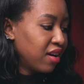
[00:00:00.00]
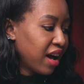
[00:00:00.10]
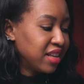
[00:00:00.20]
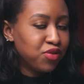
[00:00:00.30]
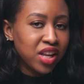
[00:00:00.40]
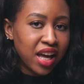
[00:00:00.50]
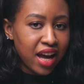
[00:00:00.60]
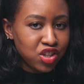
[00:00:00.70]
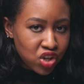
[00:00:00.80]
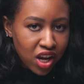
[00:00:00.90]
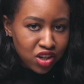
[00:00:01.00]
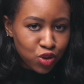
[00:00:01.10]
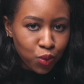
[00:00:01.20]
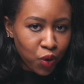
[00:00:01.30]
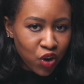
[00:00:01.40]
I feel like I
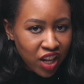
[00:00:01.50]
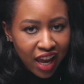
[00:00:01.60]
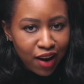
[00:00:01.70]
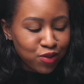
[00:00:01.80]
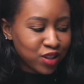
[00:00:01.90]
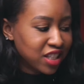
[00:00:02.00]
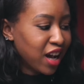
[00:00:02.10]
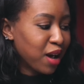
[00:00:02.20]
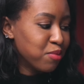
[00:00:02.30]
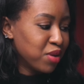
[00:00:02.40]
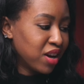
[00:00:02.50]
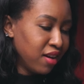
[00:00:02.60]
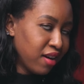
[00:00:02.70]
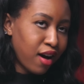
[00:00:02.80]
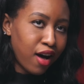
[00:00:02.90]
change the word like every time, but
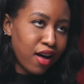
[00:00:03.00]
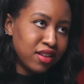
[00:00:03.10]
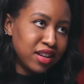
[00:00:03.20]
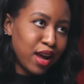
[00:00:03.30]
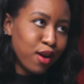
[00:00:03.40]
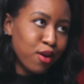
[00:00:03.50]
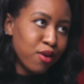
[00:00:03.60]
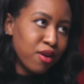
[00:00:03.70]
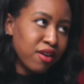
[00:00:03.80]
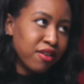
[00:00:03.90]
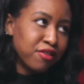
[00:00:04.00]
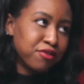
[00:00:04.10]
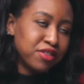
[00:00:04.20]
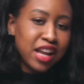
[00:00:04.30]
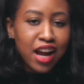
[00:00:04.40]
holiday,
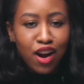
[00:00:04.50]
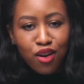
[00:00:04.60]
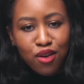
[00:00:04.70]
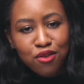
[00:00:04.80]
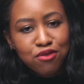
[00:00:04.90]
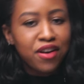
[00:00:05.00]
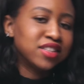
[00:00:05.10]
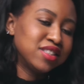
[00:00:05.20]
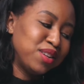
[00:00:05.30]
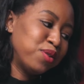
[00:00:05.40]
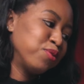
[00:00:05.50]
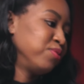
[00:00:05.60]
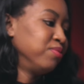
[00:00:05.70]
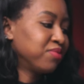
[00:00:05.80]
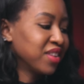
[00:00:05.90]
flair,
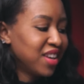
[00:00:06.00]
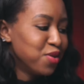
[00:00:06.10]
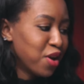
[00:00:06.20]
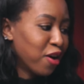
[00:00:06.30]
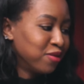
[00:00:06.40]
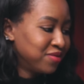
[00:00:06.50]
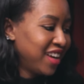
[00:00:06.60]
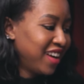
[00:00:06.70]
festive, you know.